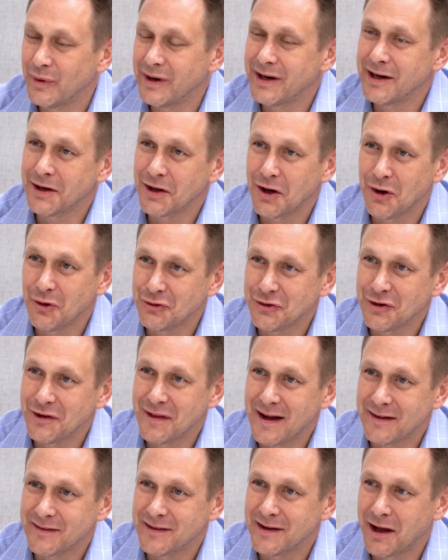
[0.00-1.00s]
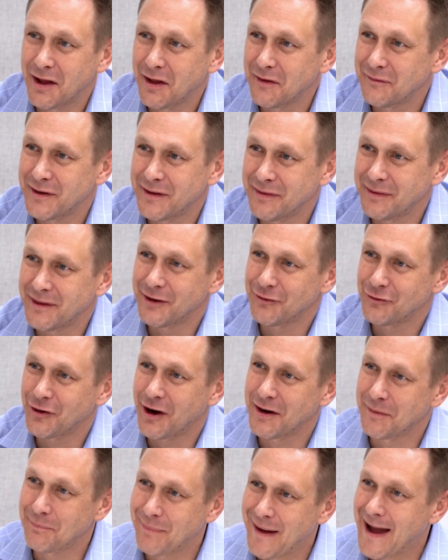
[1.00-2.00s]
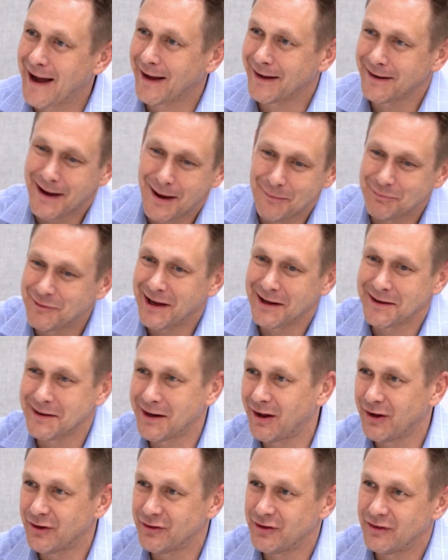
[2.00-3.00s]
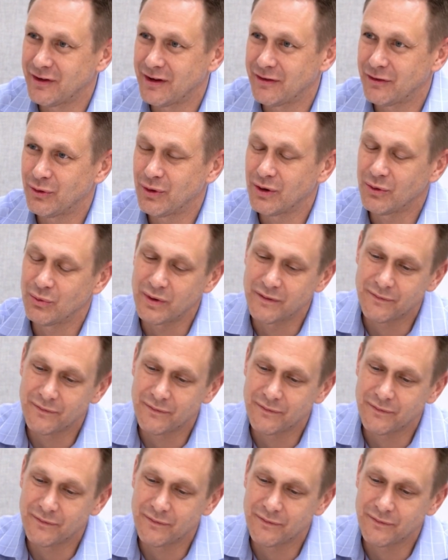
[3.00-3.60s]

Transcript: we didn't go select an elephant and then try to pack adopt technologies into it.